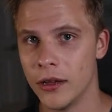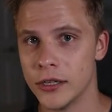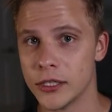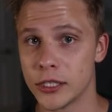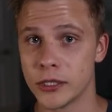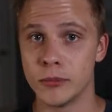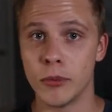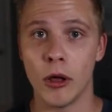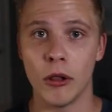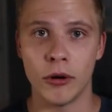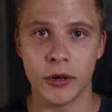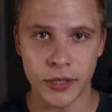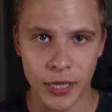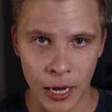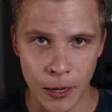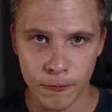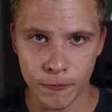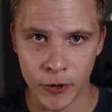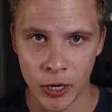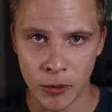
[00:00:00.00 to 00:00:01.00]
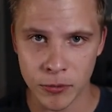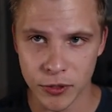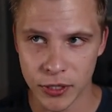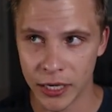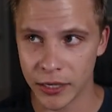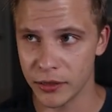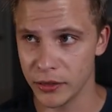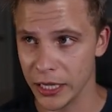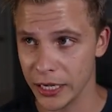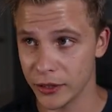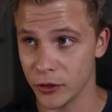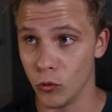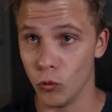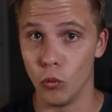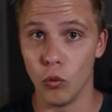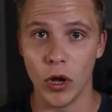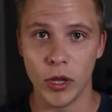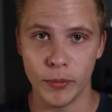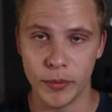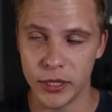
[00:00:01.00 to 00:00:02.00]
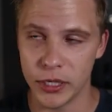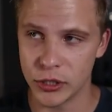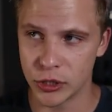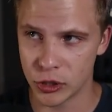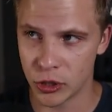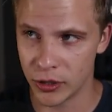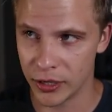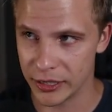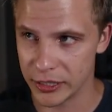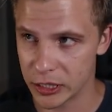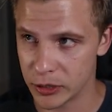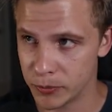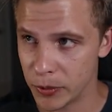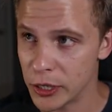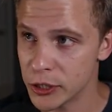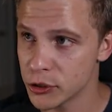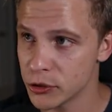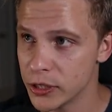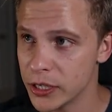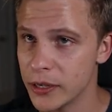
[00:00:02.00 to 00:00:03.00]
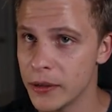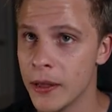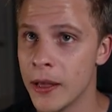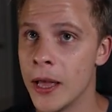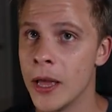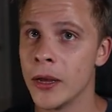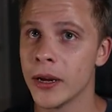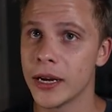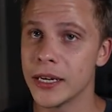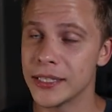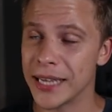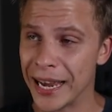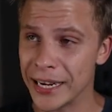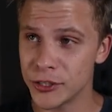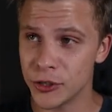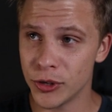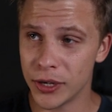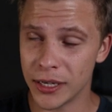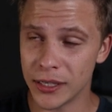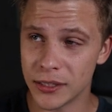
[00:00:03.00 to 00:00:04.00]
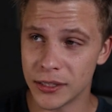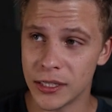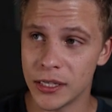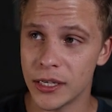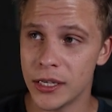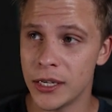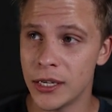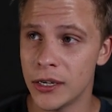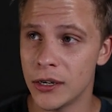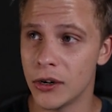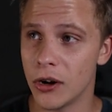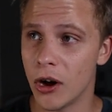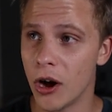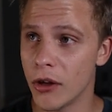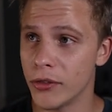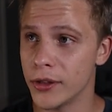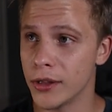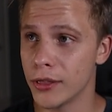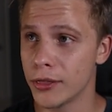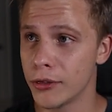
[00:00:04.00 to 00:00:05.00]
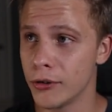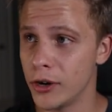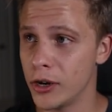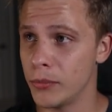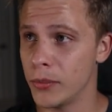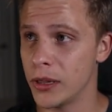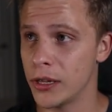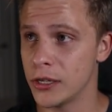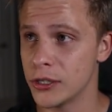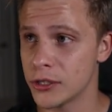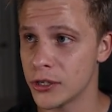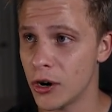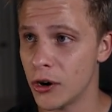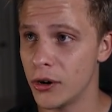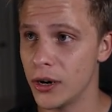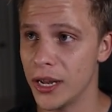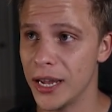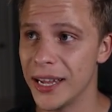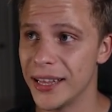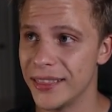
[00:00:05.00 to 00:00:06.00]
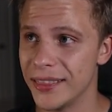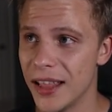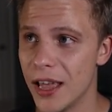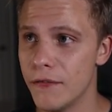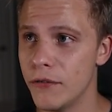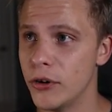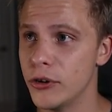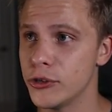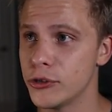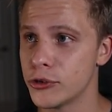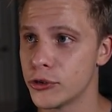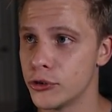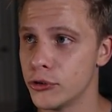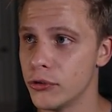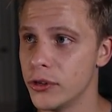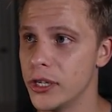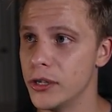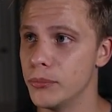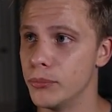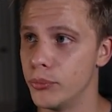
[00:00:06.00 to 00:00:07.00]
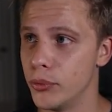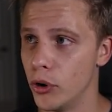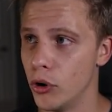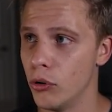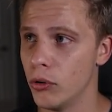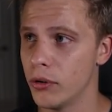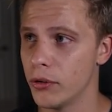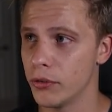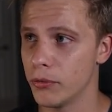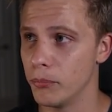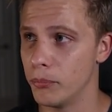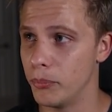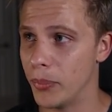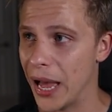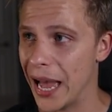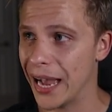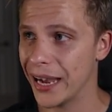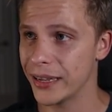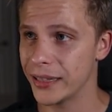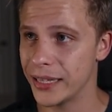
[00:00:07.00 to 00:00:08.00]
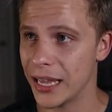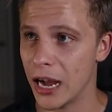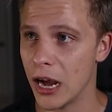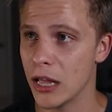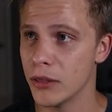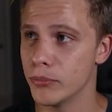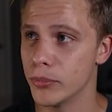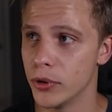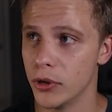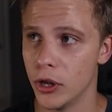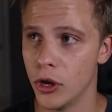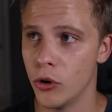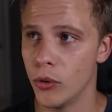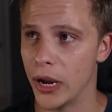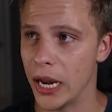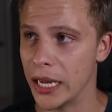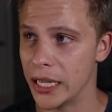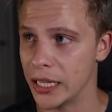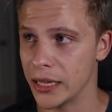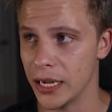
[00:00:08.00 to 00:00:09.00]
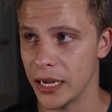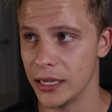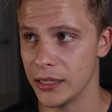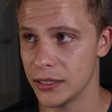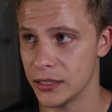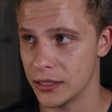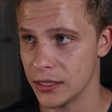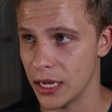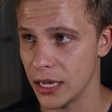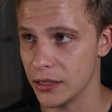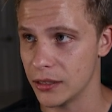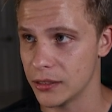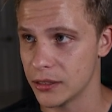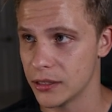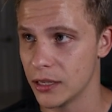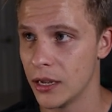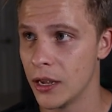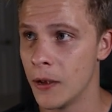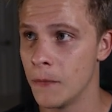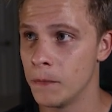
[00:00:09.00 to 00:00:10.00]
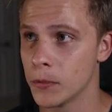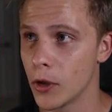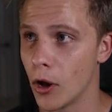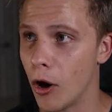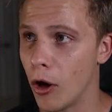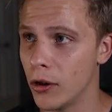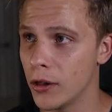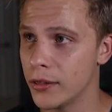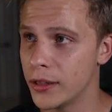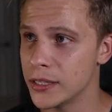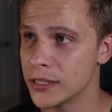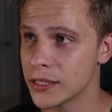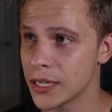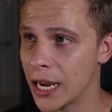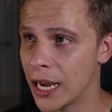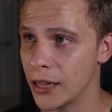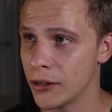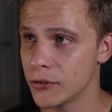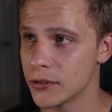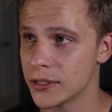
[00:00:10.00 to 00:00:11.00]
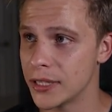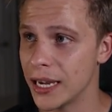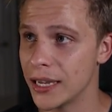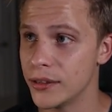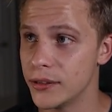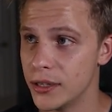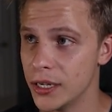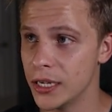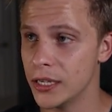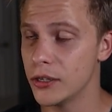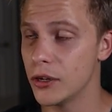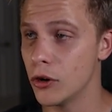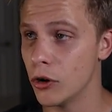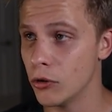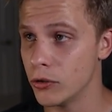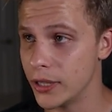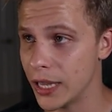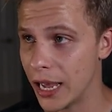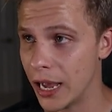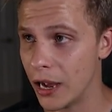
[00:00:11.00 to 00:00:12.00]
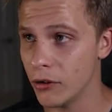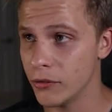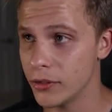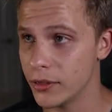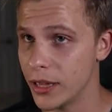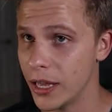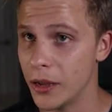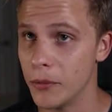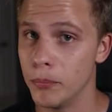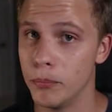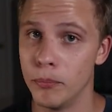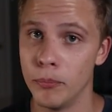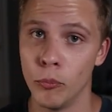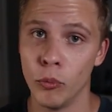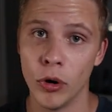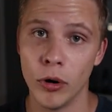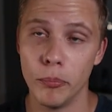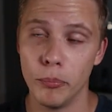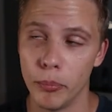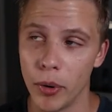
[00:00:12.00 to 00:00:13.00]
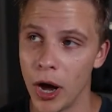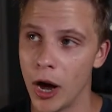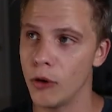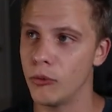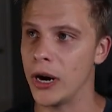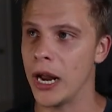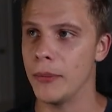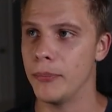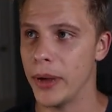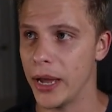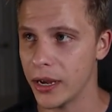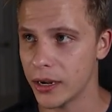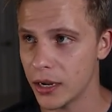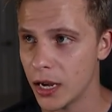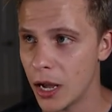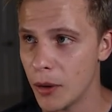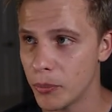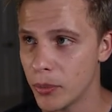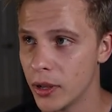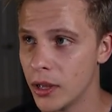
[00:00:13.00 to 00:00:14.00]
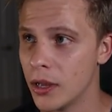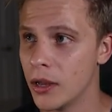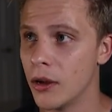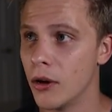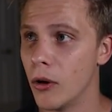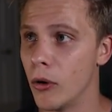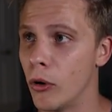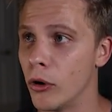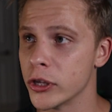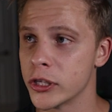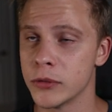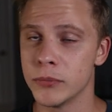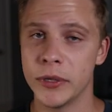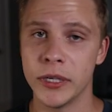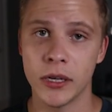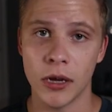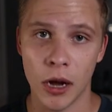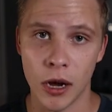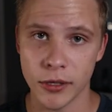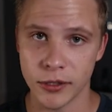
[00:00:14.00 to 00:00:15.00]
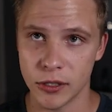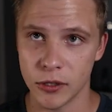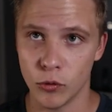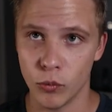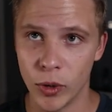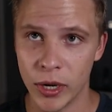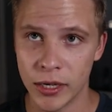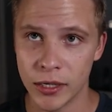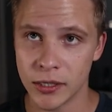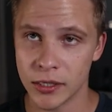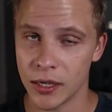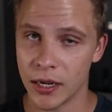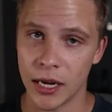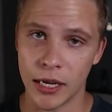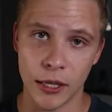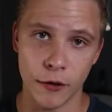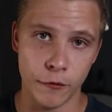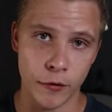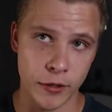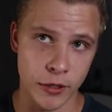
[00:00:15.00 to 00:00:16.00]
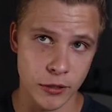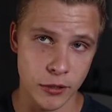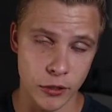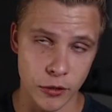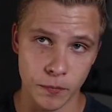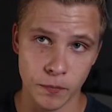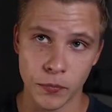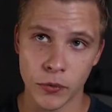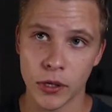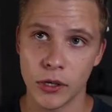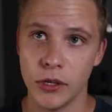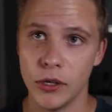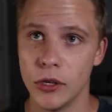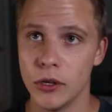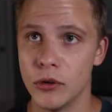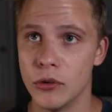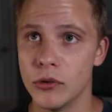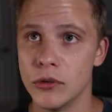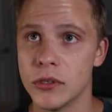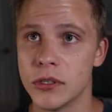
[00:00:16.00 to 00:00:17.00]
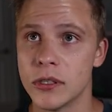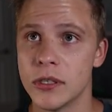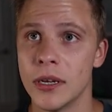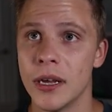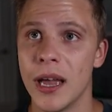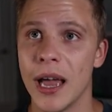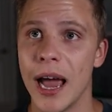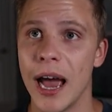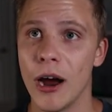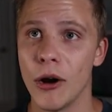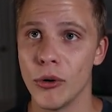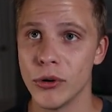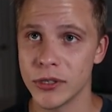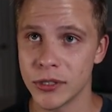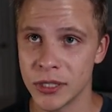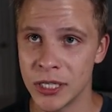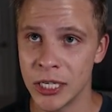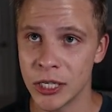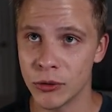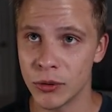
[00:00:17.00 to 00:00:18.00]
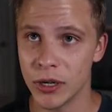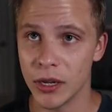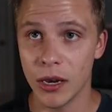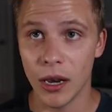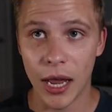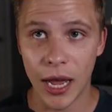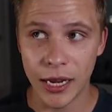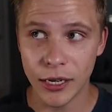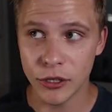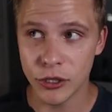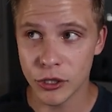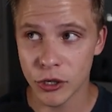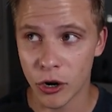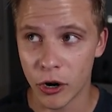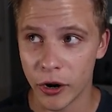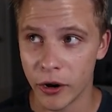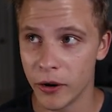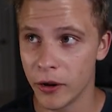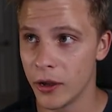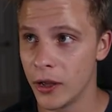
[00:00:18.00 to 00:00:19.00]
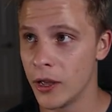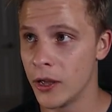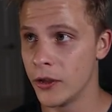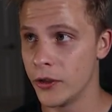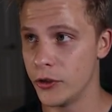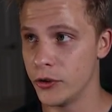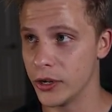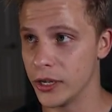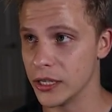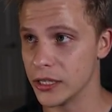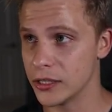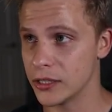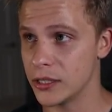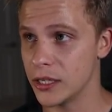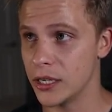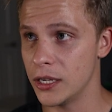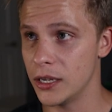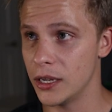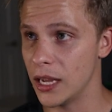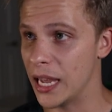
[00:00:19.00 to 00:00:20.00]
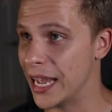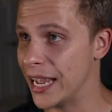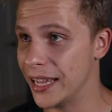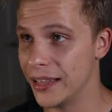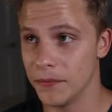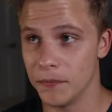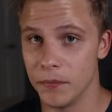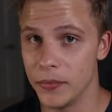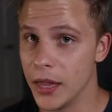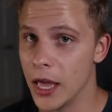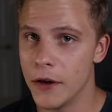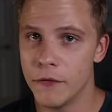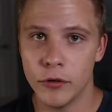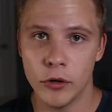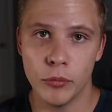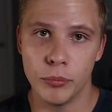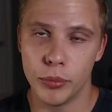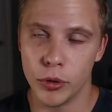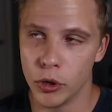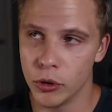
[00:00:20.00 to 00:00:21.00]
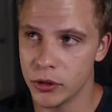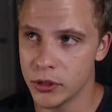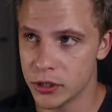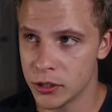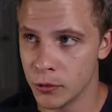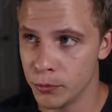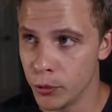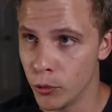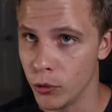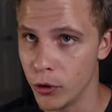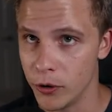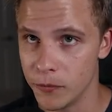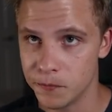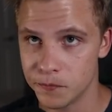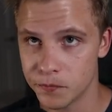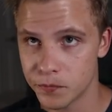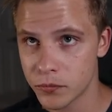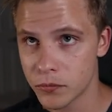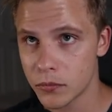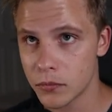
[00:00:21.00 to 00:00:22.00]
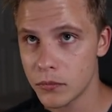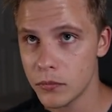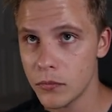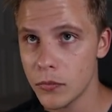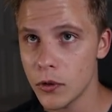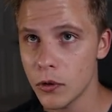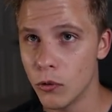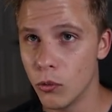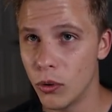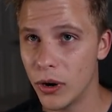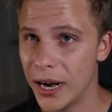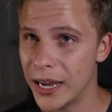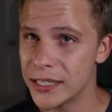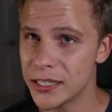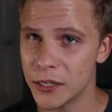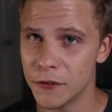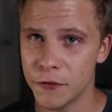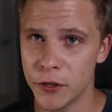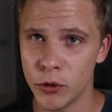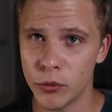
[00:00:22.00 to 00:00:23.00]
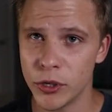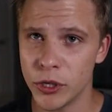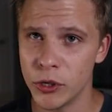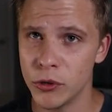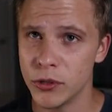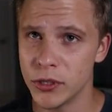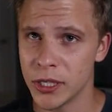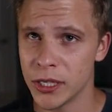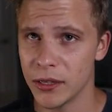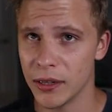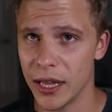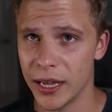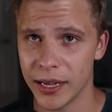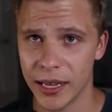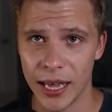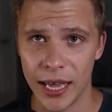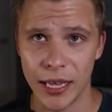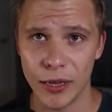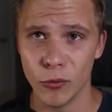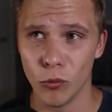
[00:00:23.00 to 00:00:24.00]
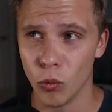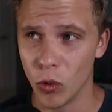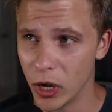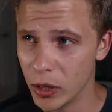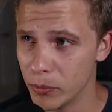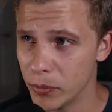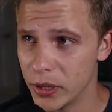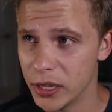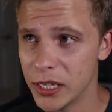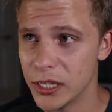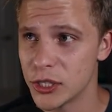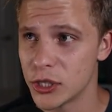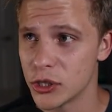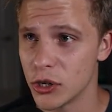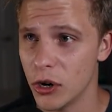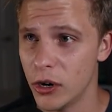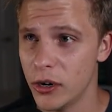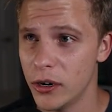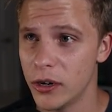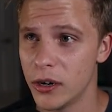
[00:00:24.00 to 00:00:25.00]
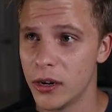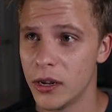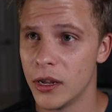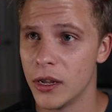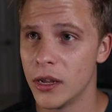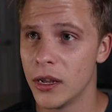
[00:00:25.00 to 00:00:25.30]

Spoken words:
smaller time frames like the 1 minute chart, especially because as you can see here on the 30-minute chart, it never truly broke back down below 89 cents. All of these candles that did go down, they were bought right back up, ultimately causing wicks. And if we just use our secret line chart, you can see it never broke support. Whereas if you're using like a 1 minute chart,